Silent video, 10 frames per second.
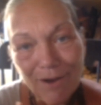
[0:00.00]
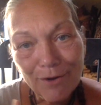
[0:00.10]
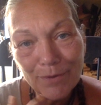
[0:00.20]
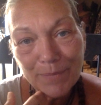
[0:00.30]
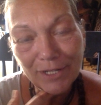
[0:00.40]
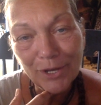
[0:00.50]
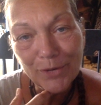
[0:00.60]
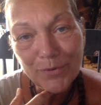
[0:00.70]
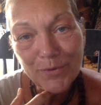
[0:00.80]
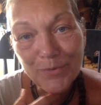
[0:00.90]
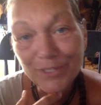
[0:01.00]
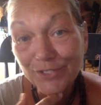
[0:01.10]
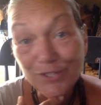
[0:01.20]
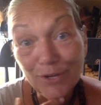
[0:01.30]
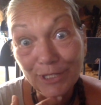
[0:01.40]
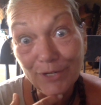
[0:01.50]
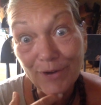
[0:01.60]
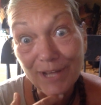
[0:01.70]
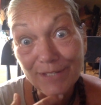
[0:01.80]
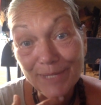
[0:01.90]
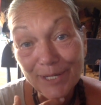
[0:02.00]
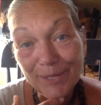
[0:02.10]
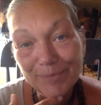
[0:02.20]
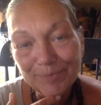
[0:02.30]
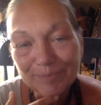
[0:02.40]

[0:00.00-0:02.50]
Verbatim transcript: on a pillow, which totally cracks me up.